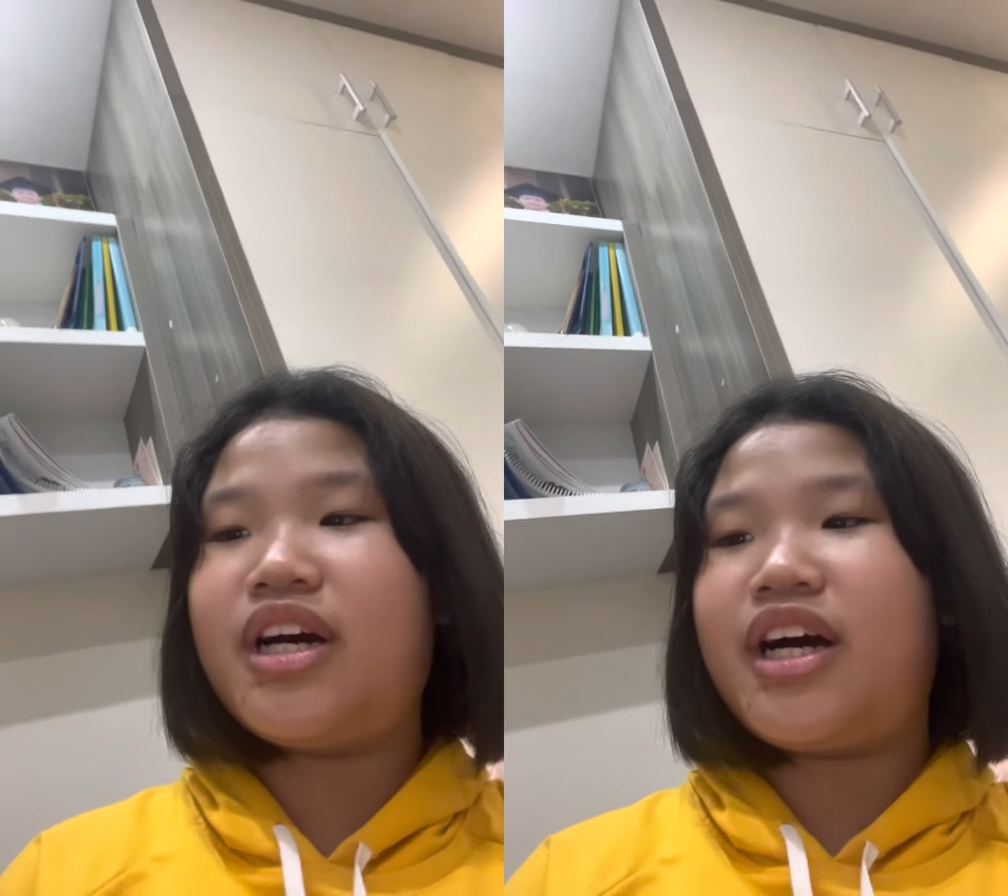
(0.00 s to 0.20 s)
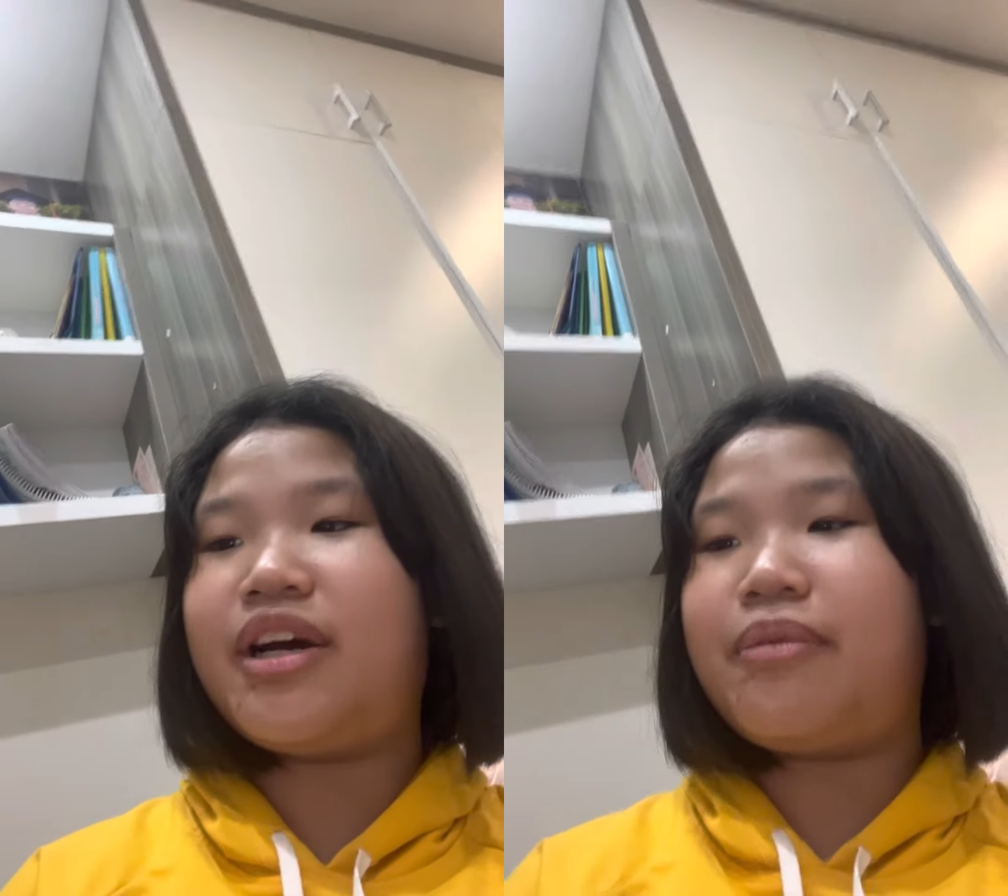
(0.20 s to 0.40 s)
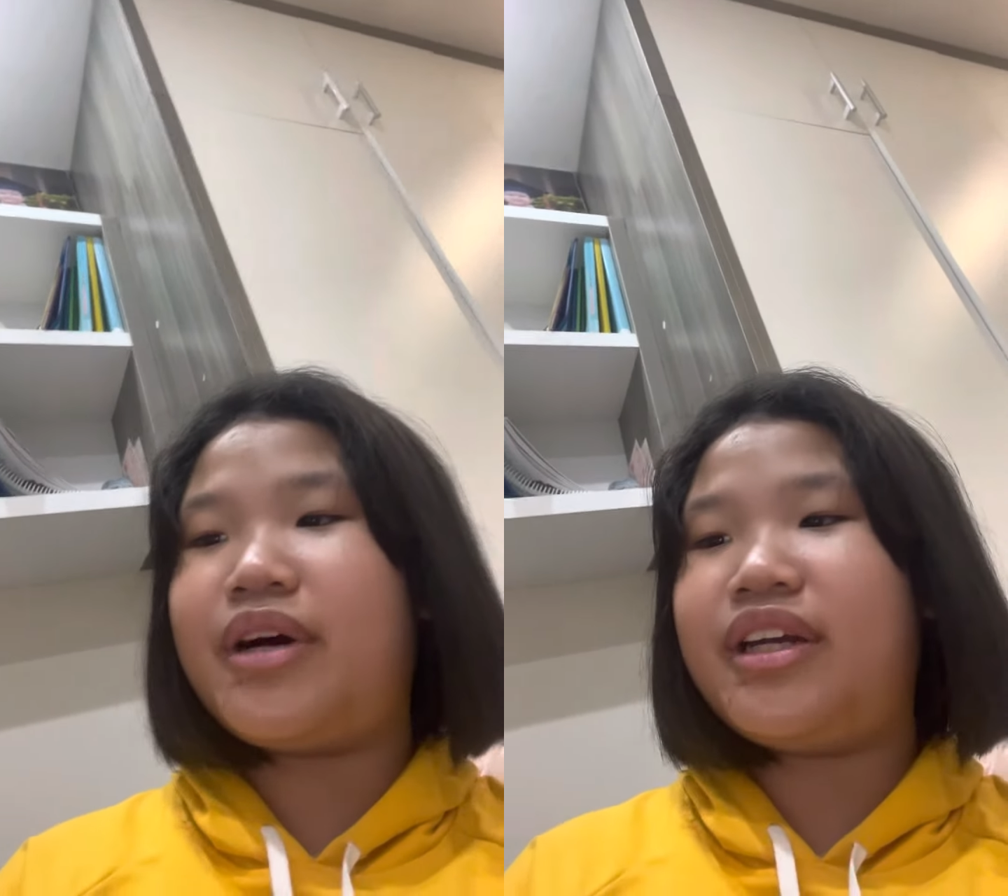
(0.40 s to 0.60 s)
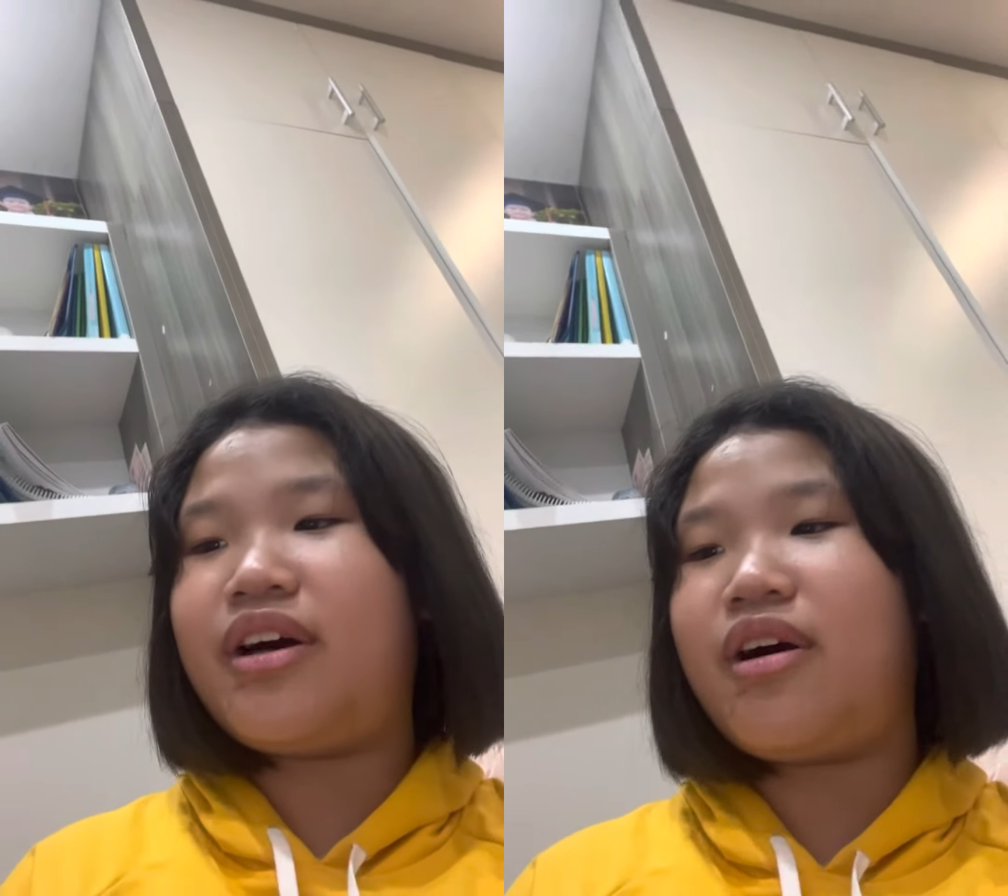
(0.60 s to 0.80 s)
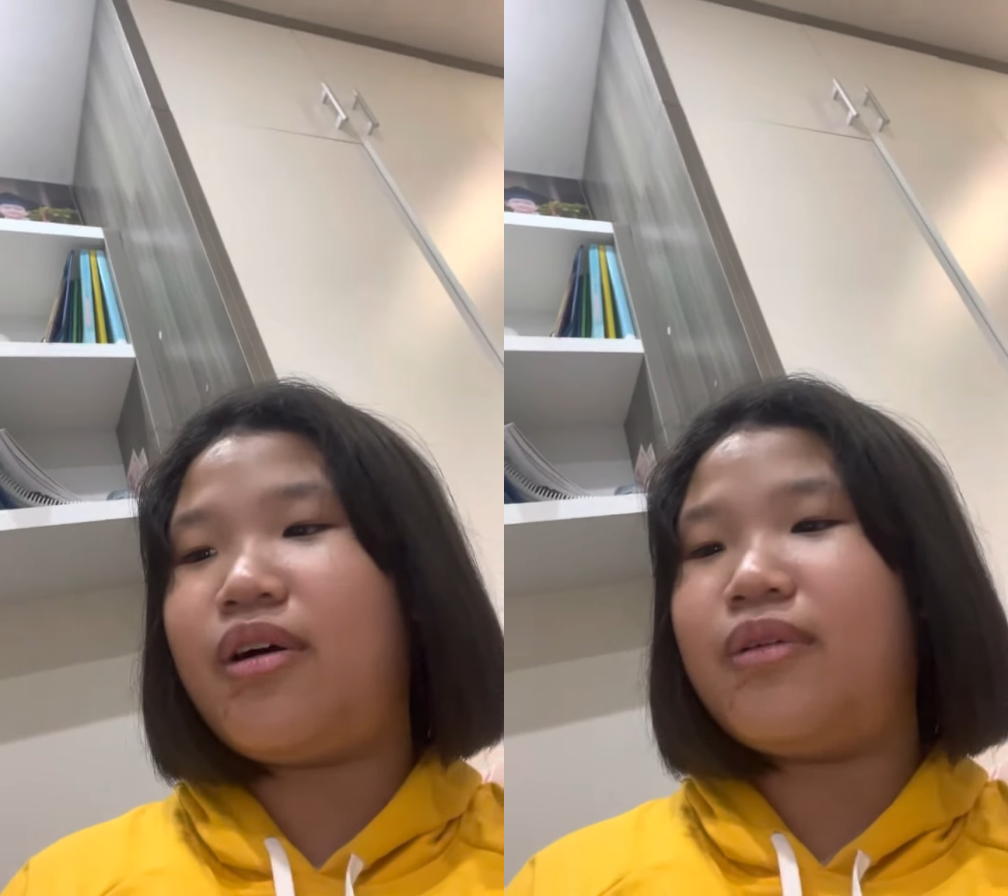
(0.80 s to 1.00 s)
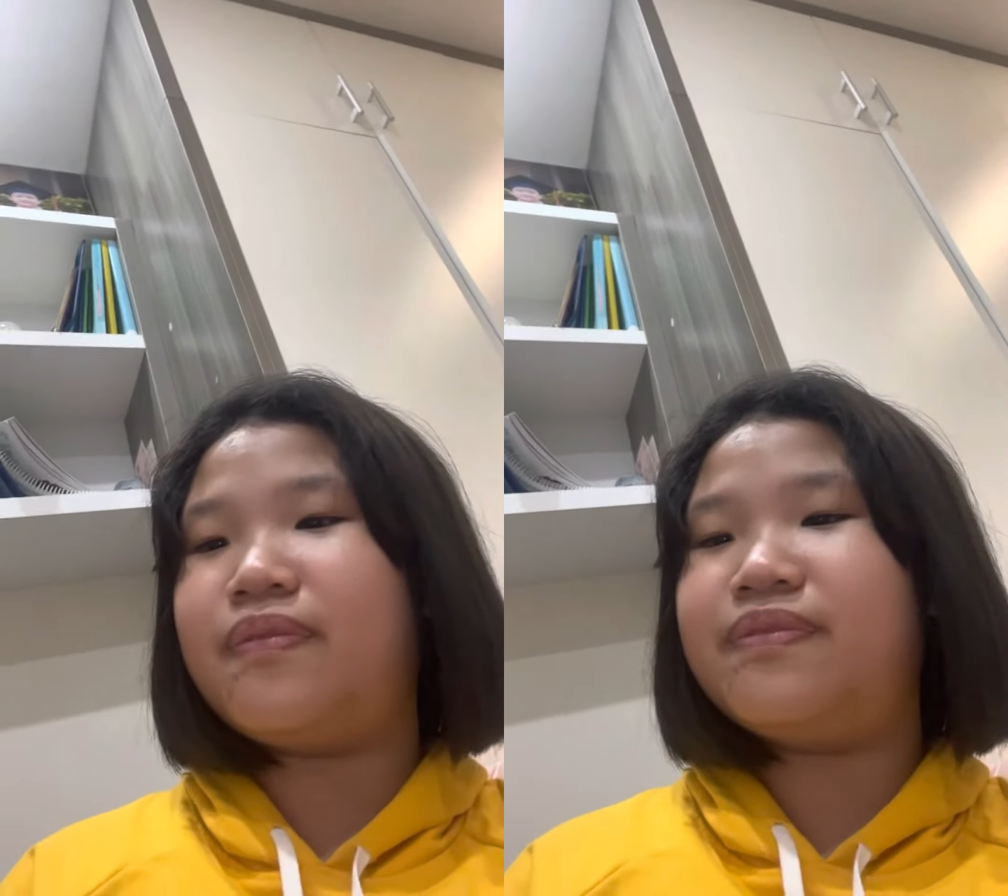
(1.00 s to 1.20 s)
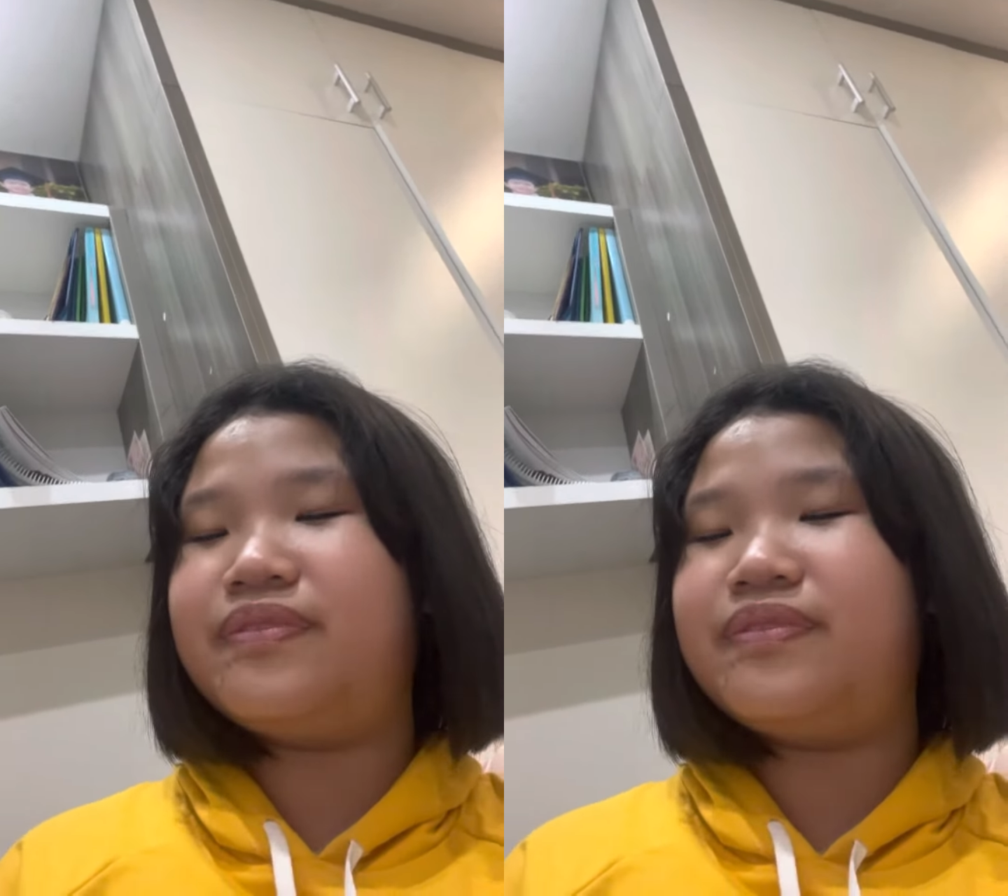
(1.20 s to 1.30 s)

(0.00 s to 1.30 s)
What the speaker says: went home